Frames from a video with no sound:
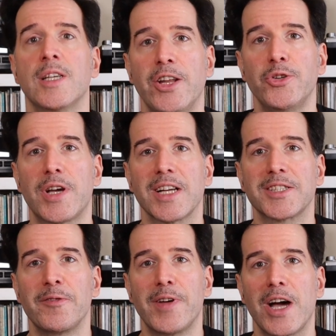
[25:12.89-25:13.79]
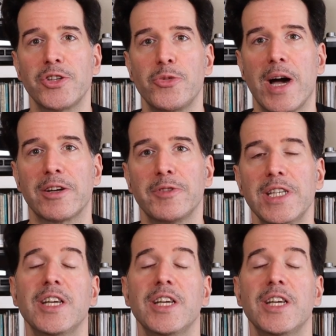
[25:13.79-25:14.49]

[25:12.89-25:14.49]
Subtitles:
and you got some value out of it.